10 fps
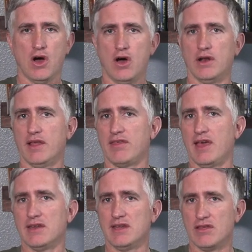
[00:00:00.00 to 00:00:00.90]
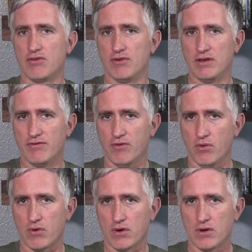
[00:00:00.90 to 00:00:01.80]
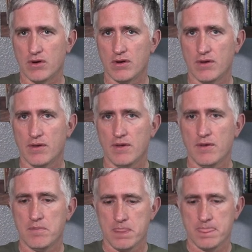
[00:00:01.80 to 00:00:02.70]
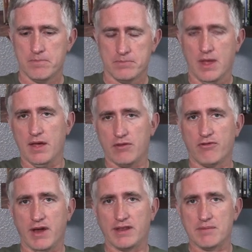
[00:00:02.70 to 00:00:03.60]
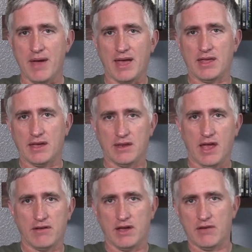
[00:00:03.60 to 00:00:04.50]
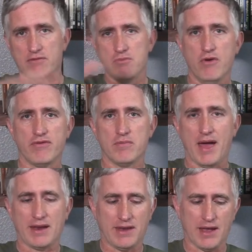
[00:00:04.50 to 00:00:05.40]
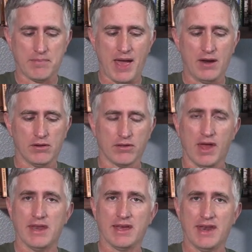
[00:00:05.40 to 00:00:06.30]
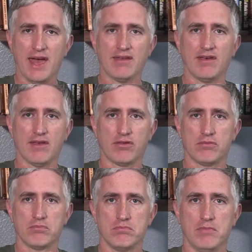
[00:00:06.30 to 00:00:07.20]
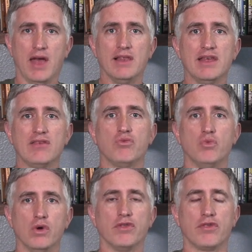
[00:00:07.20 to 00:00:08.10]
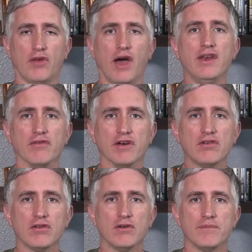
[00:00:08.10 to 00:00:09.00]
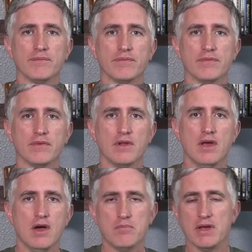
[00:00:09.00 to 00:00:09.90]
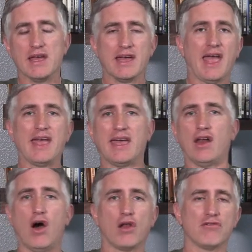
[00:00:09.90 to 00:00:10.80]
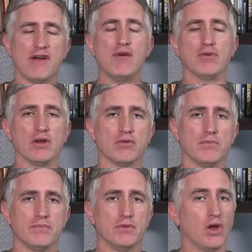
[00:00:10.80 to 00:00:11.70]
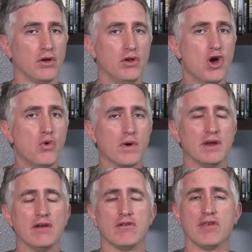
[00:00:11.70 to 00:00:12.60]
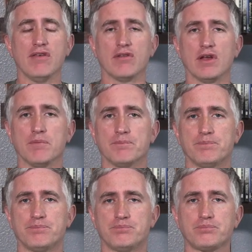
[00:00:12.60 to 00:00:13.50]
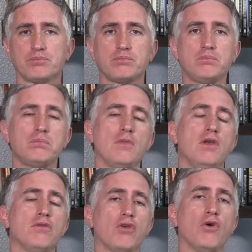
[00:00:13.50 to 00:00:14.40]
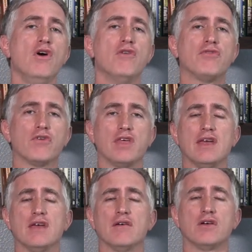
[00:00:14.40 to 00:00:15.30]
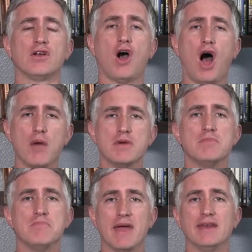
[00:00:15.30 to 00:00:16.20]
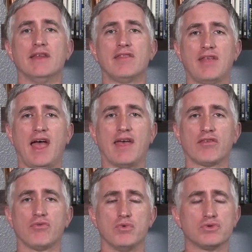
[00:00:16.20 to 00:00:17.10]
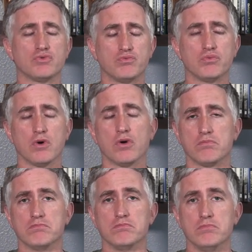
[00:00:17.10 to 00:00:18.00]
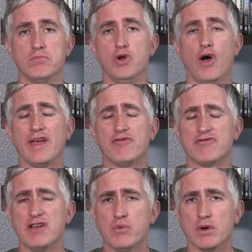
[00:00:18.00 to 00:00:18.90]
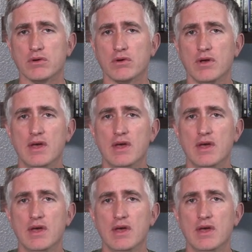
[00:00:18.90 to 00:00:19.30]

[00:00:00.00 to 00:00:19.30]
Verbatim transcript: on, let's say, a T-34, yeah, it's right at the back. You can take, you can remove the back deck panels and you can access at least one side of it, but you can't get all around it, not nowhere near as easily. So for the common maintenance tasks, which were not infrequent,